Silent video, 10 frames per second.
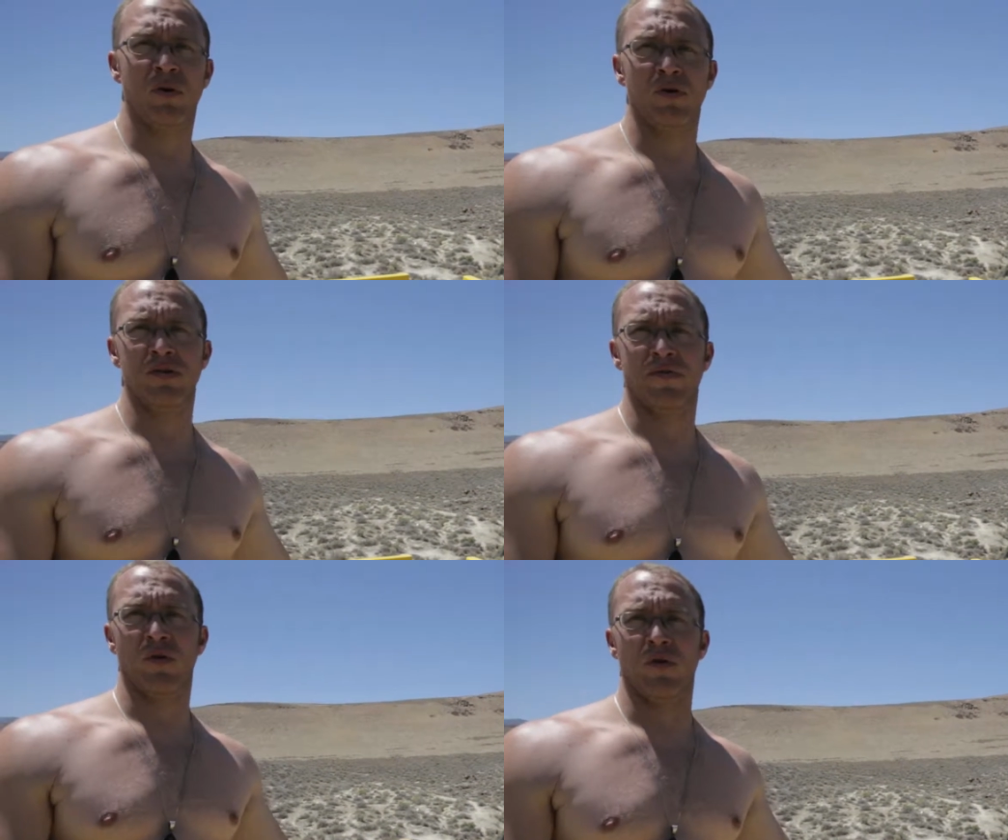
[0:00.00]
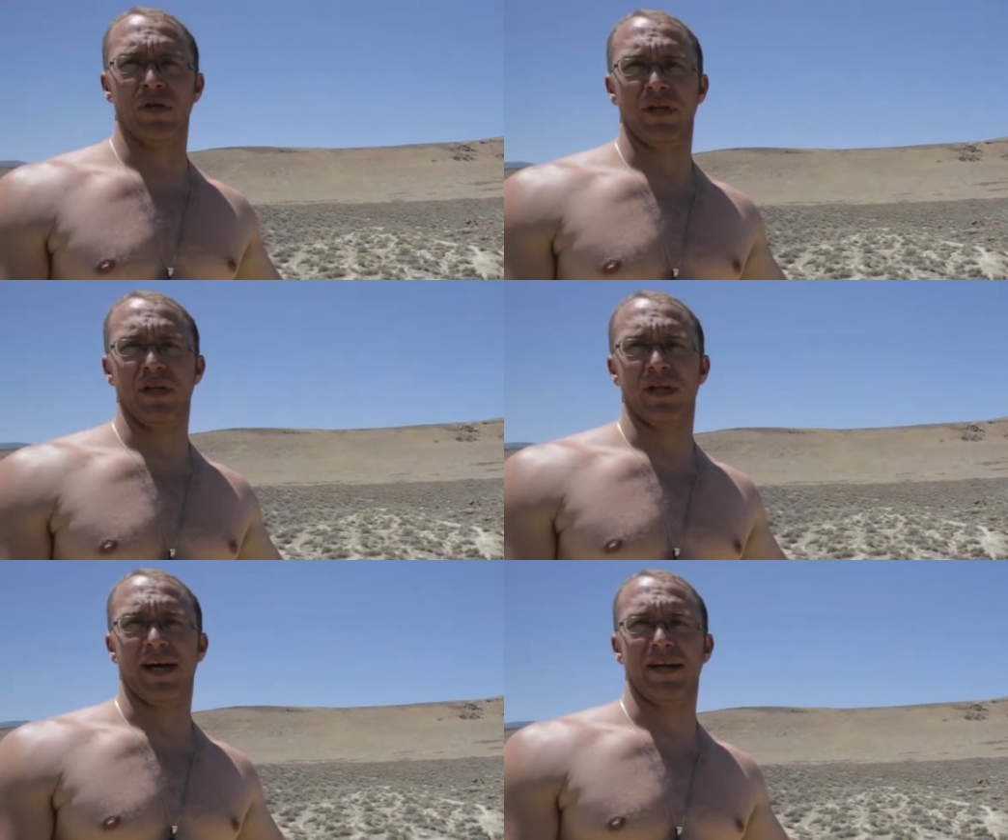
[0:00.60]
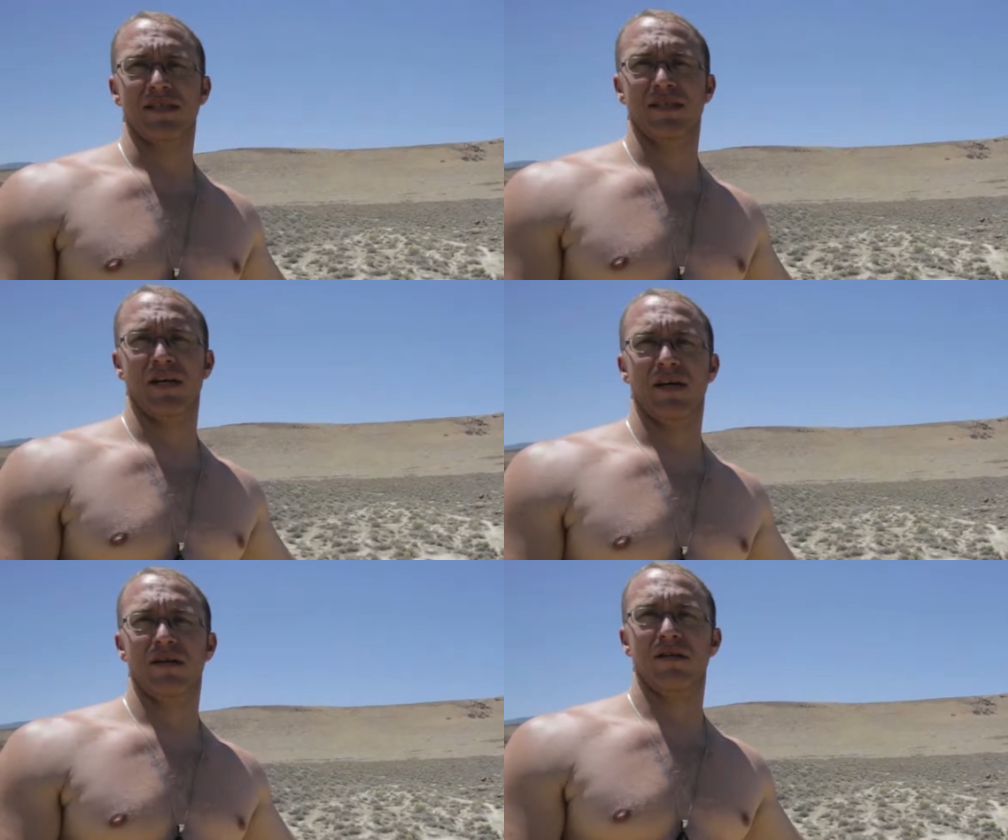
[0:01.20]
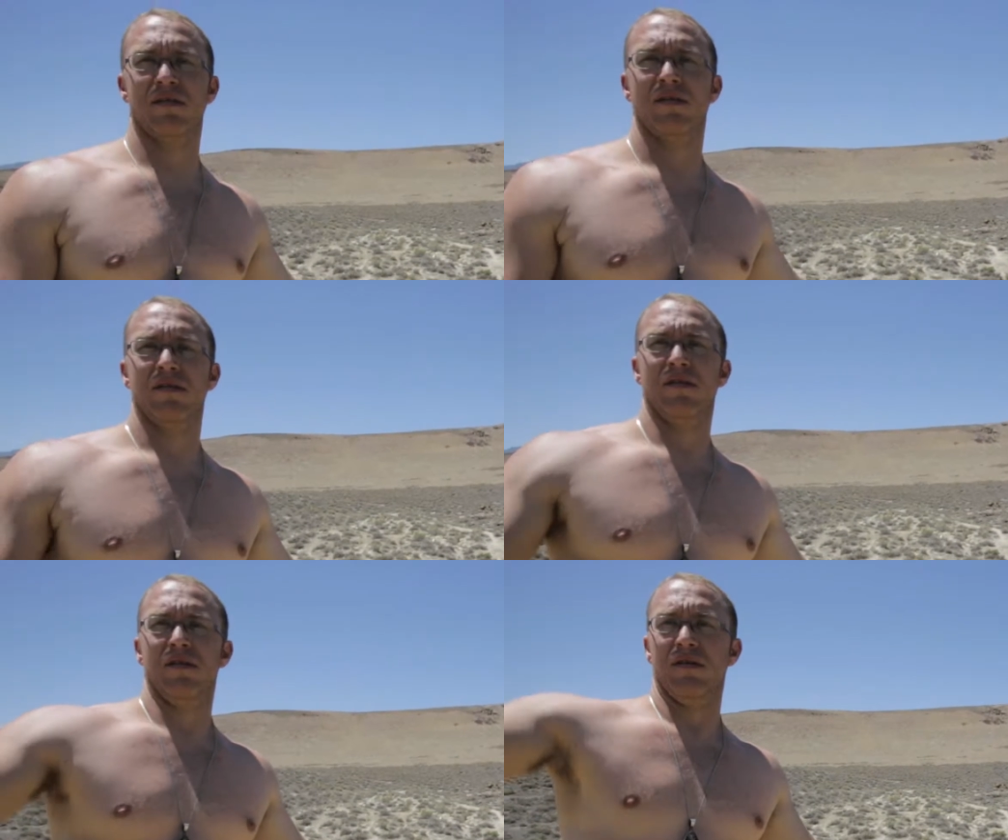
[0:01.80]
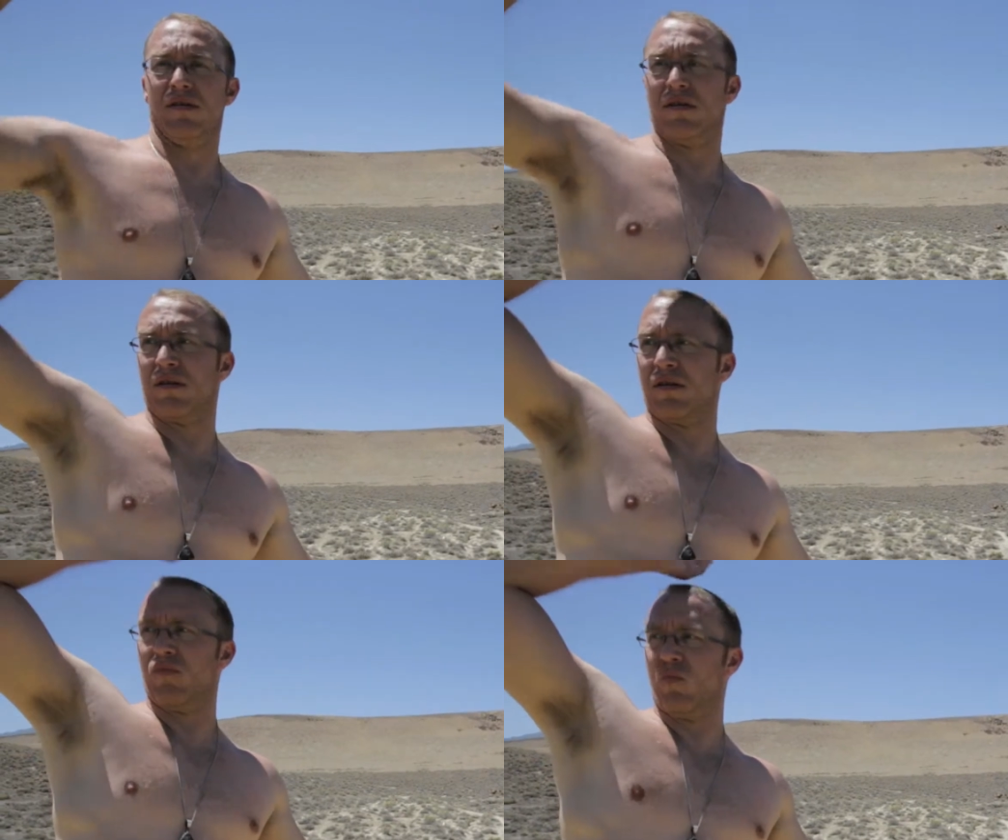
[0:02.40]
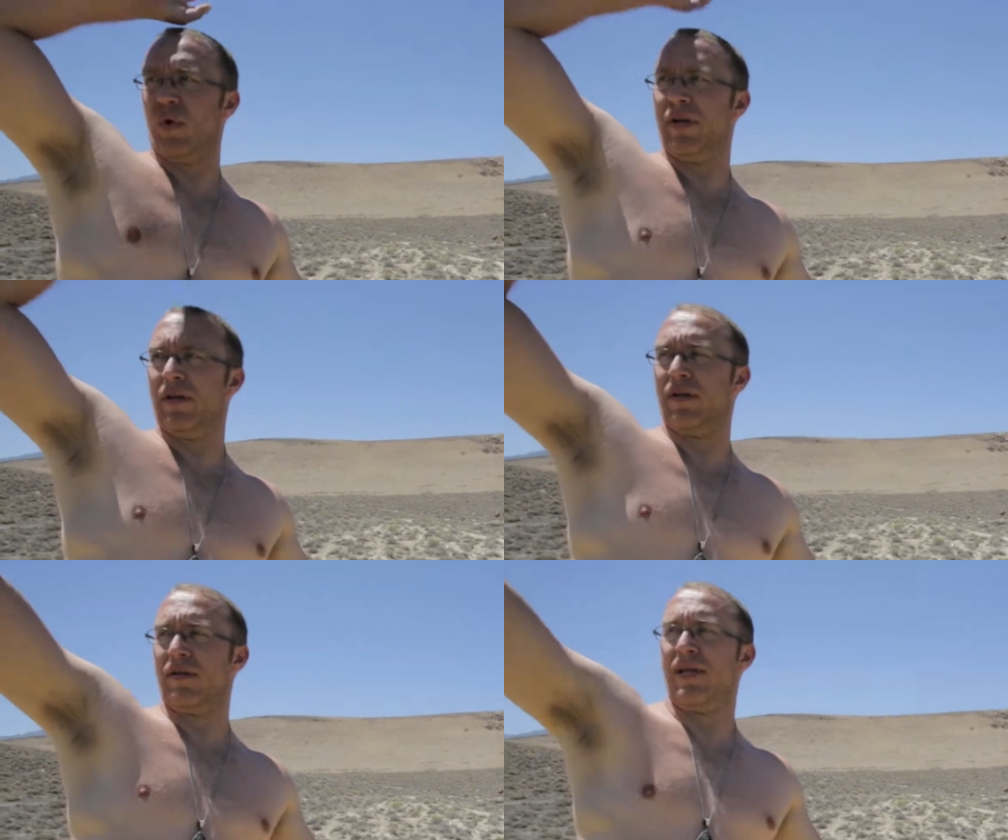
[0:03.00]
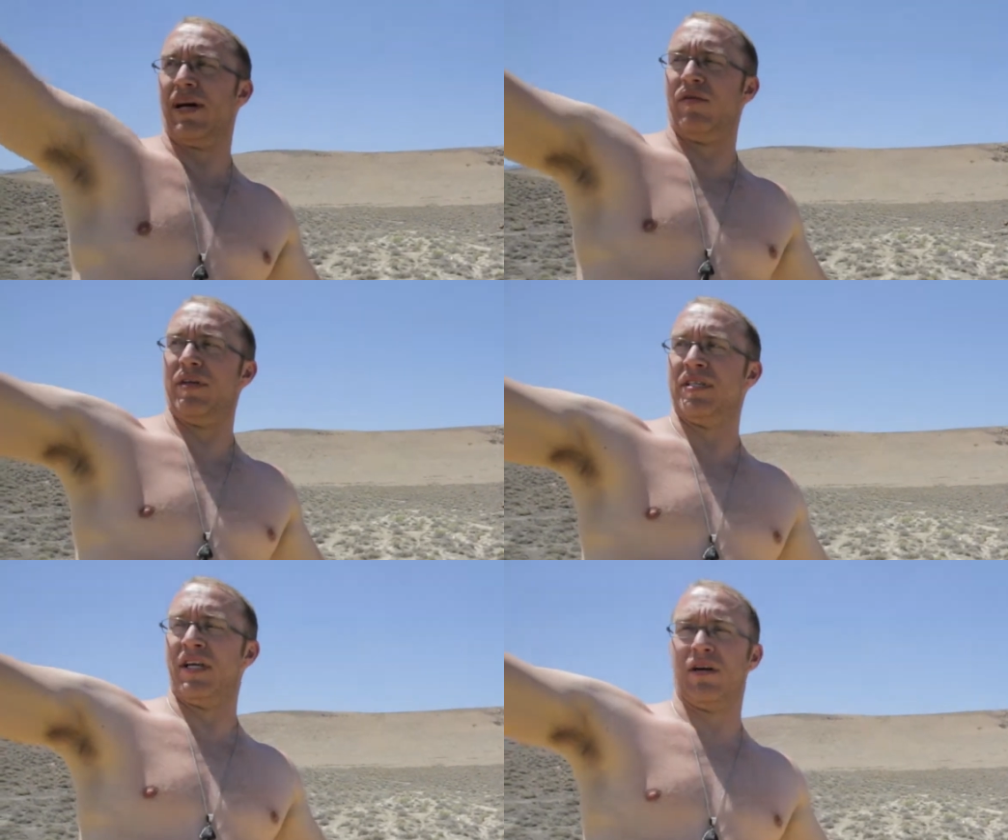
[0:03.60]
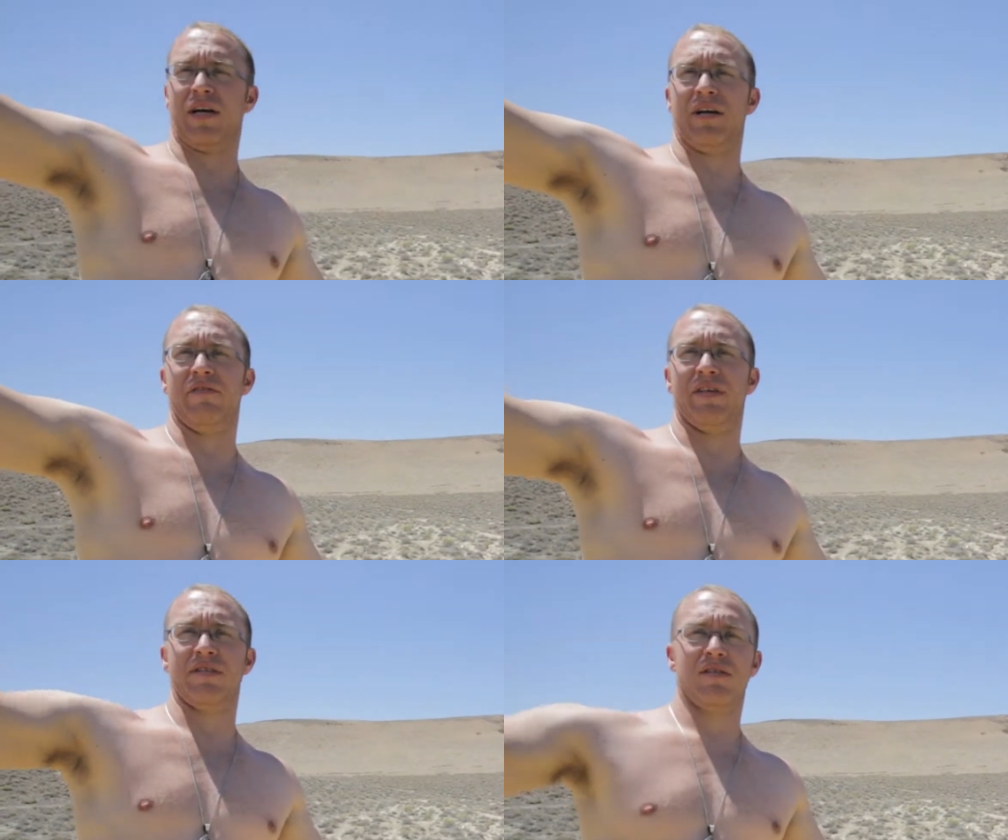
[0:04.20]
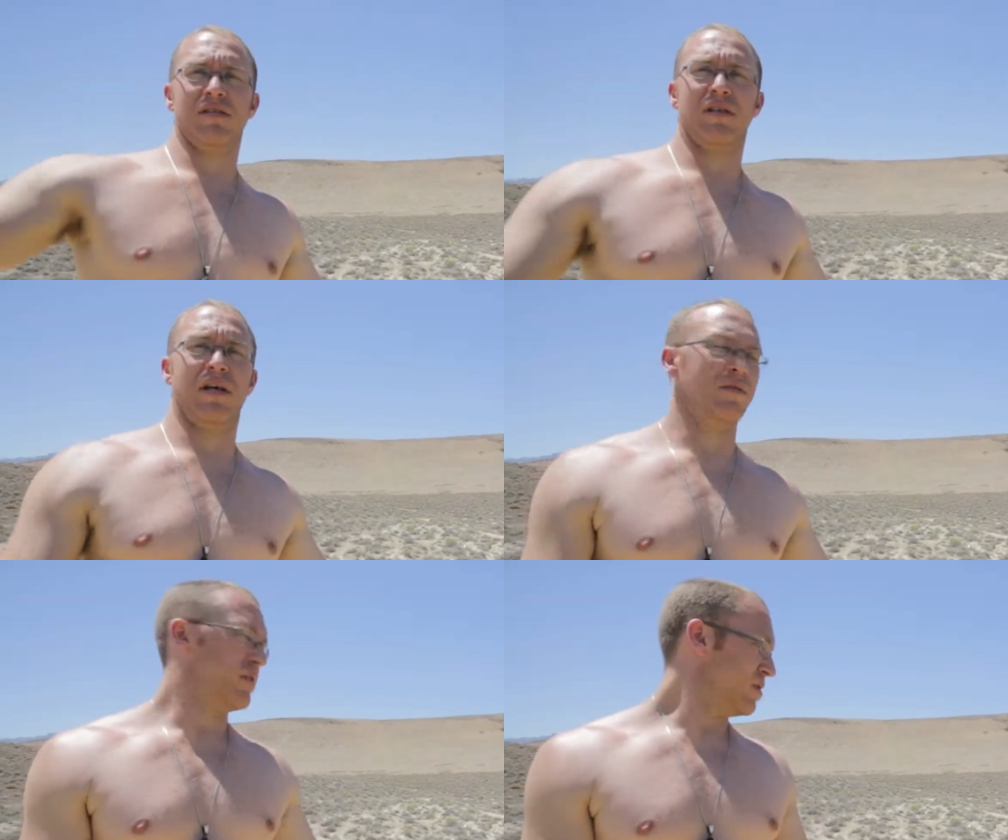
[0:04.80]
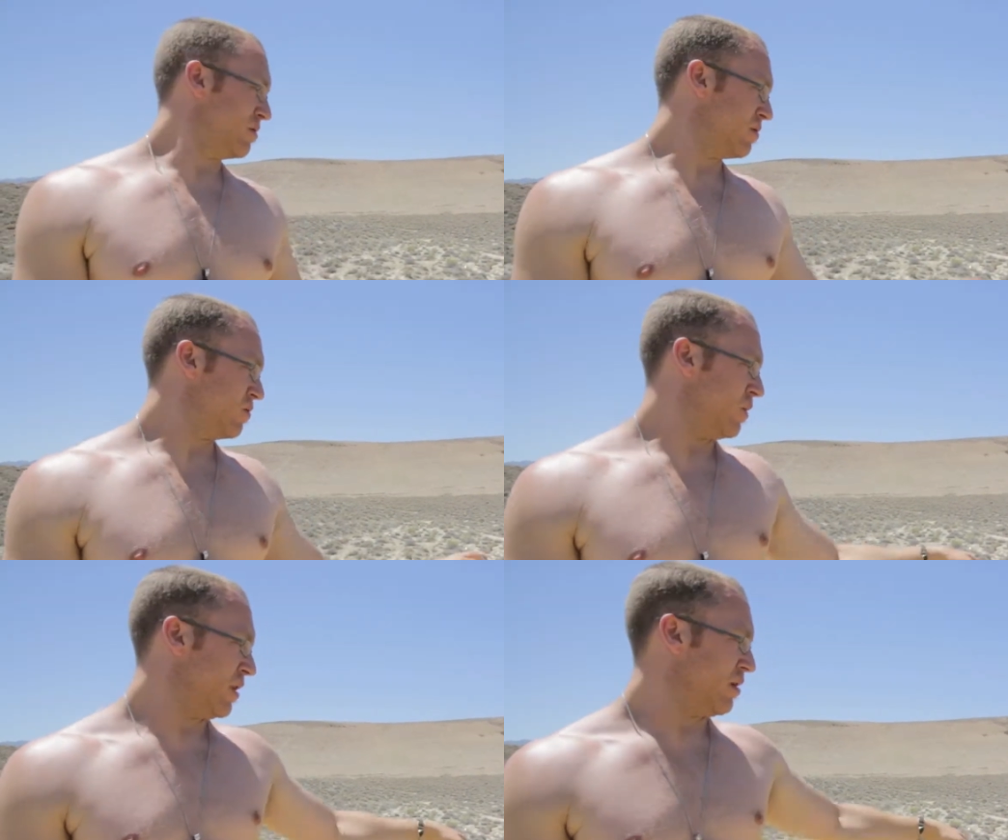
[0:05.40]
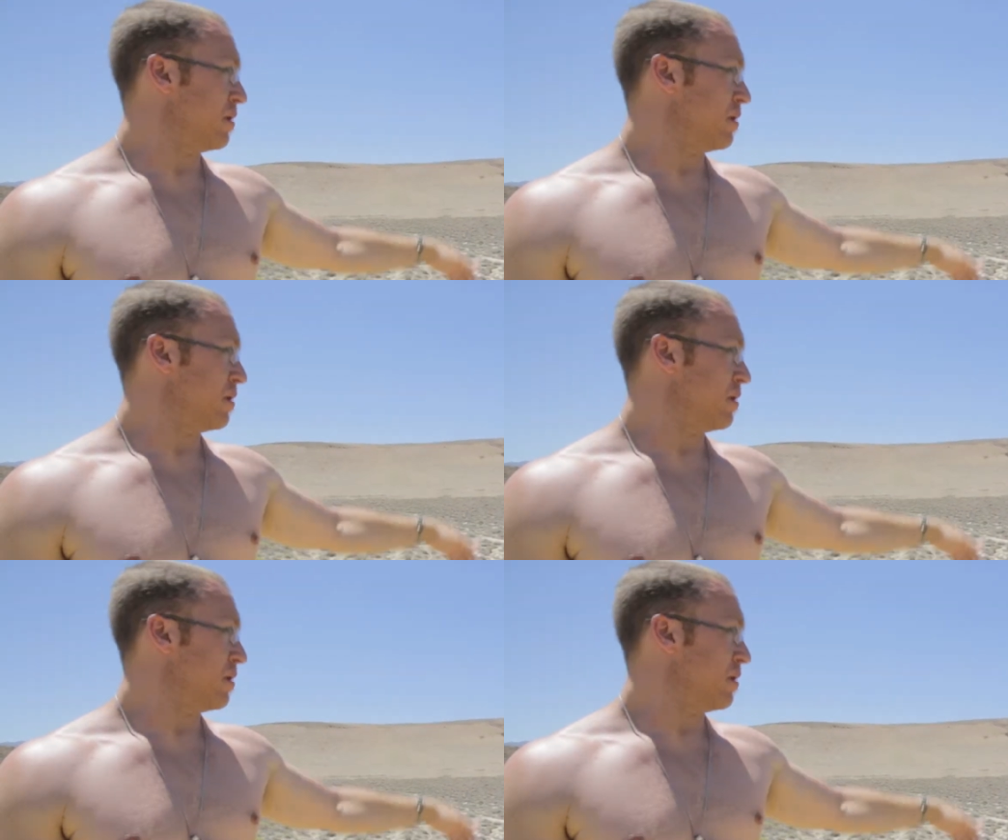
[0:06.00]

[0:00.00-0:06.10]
post for holding the lights that went down the center line of this thing went, where the,